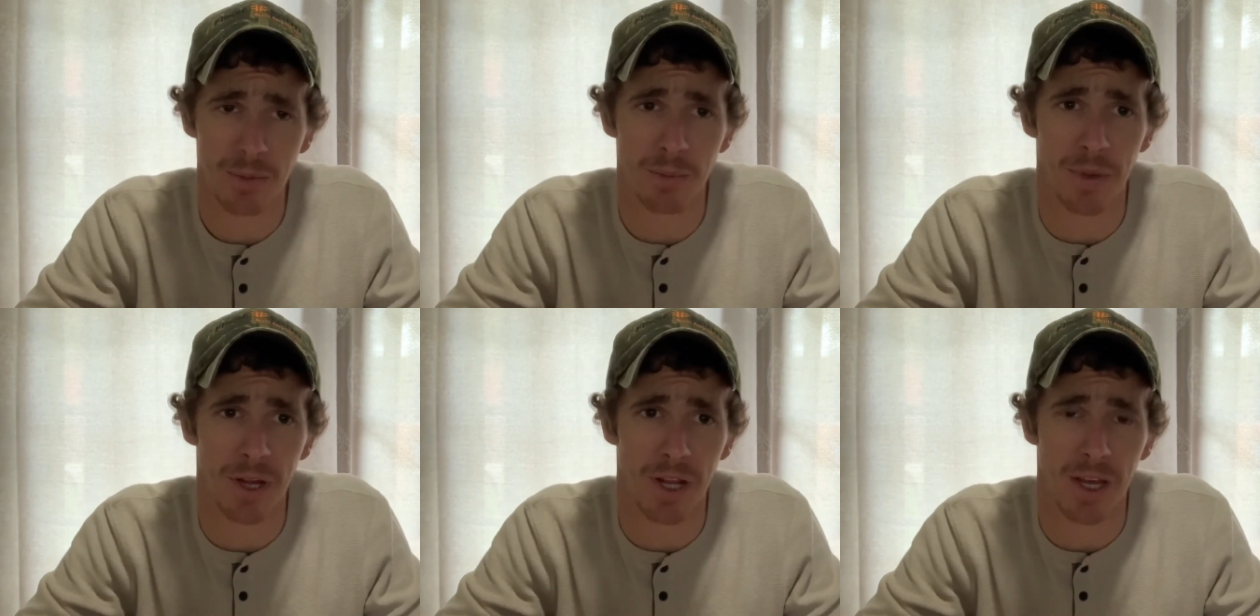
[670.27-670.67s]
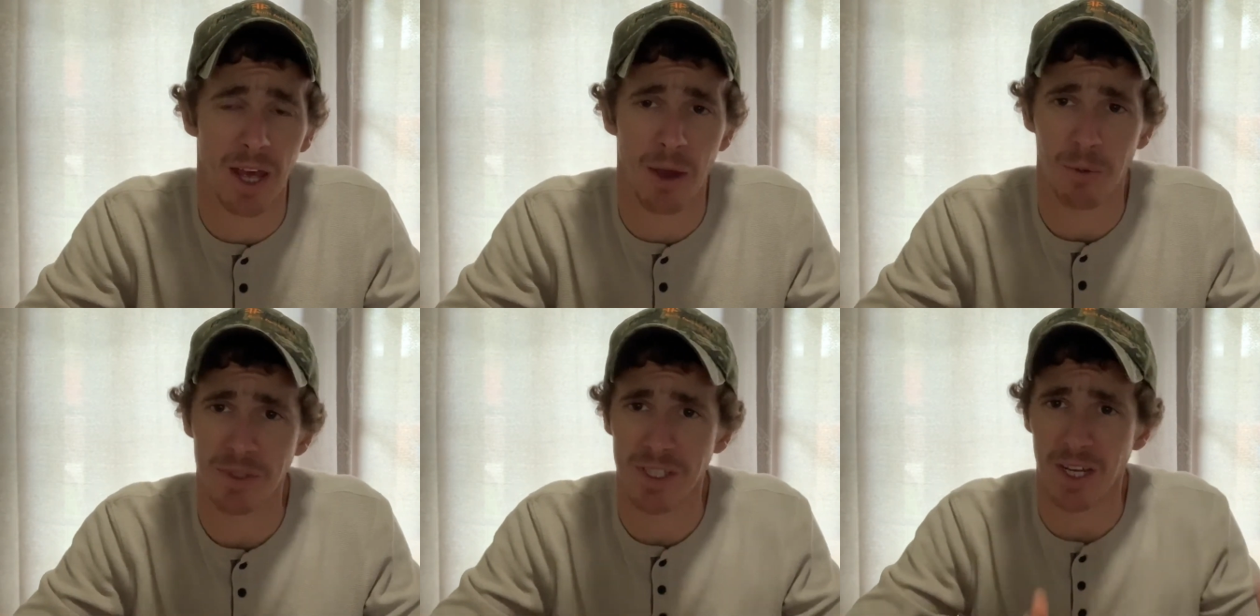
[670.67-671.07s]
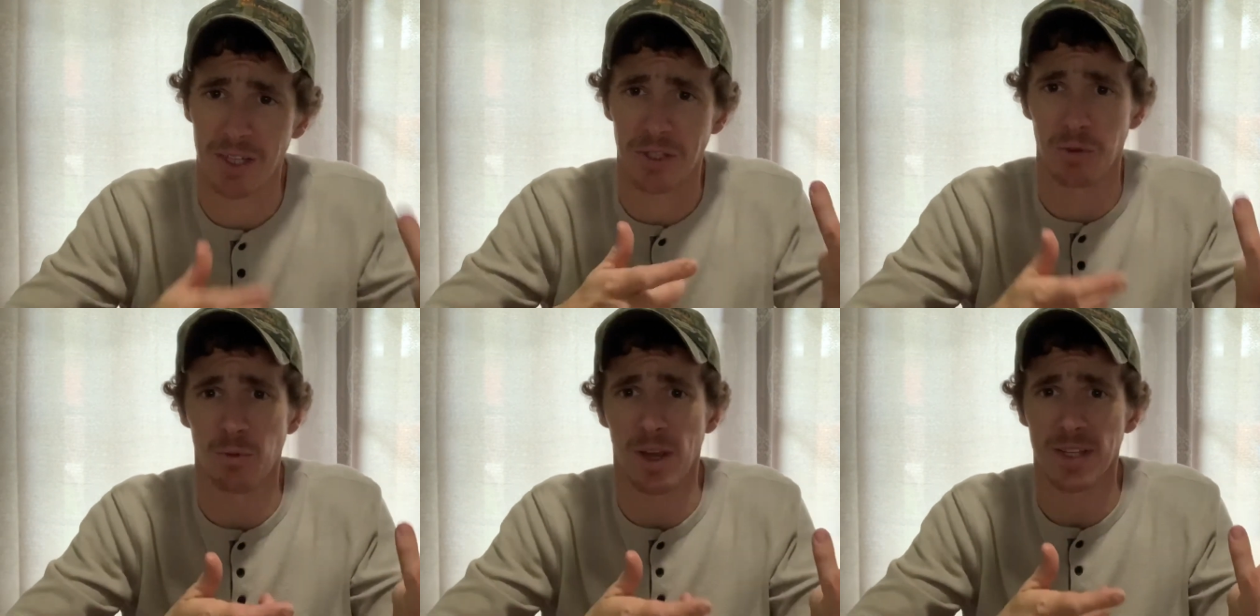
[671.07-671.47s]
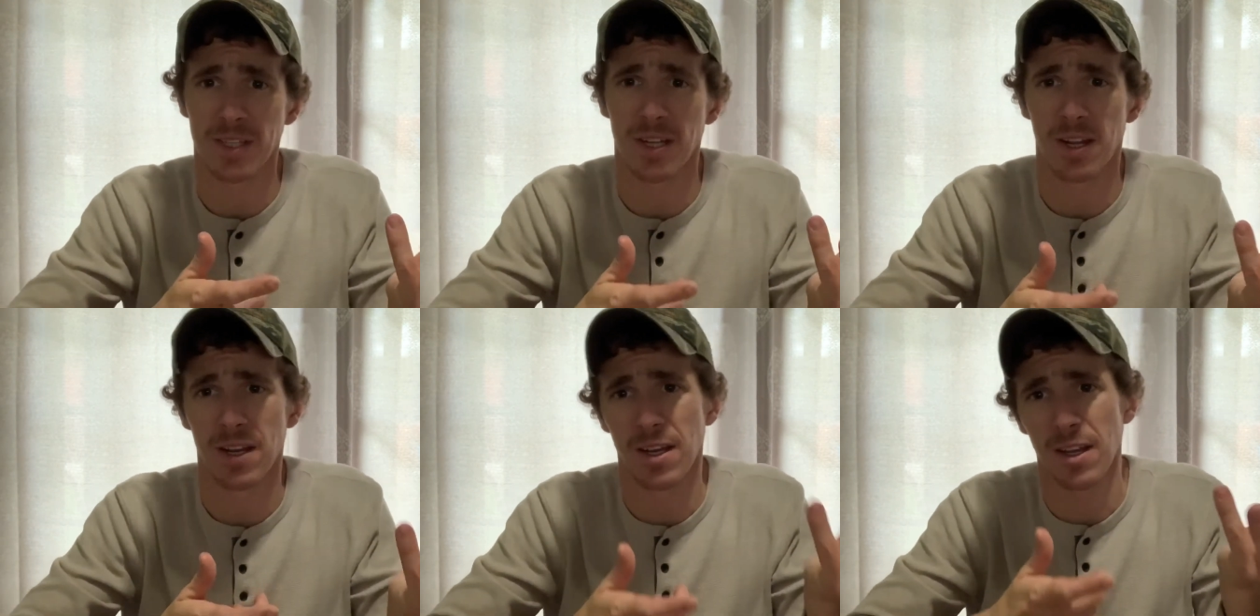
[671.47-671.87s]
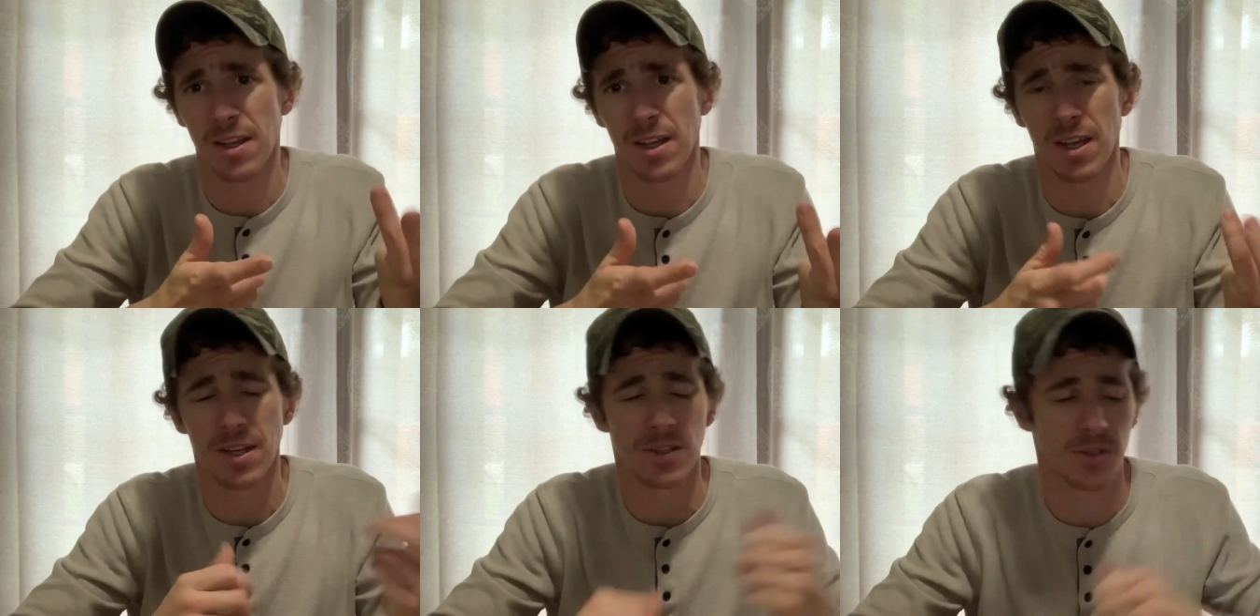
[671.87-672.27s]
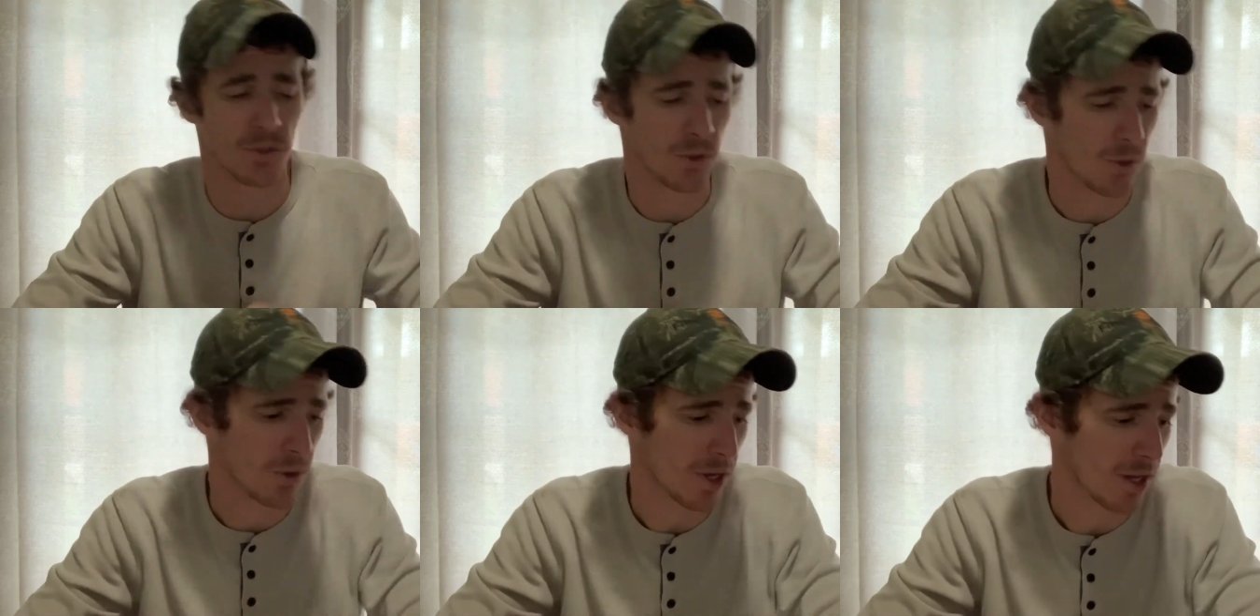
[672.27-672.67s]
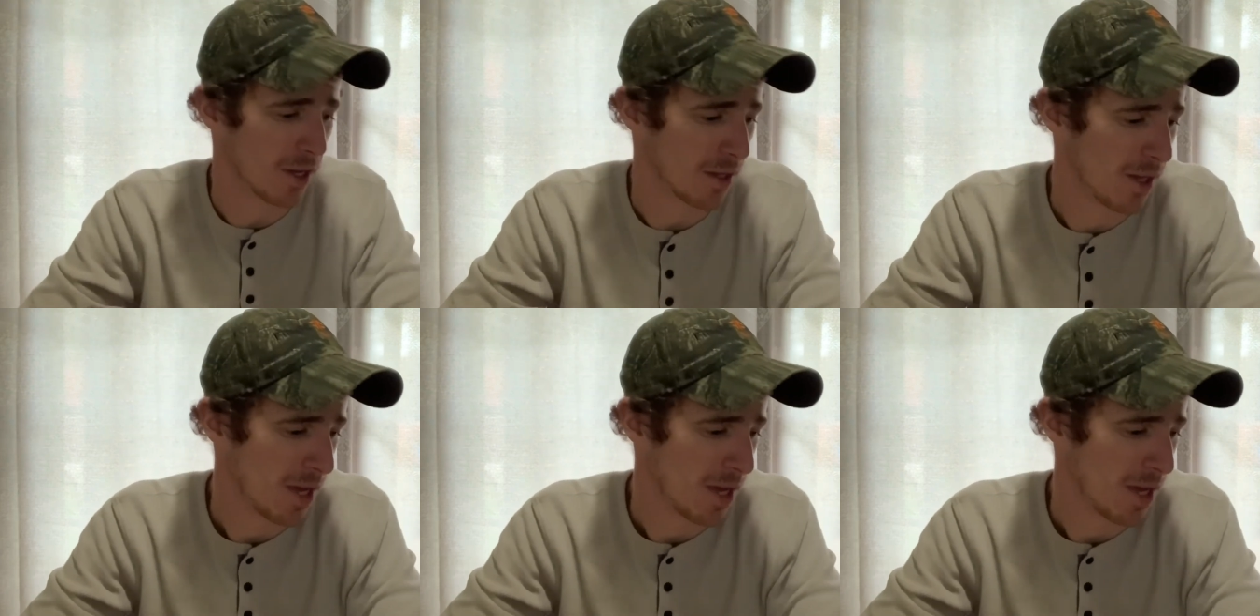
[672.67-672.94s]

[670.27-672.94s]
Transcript: but uh, I wasn't actually resting on anything, so uh,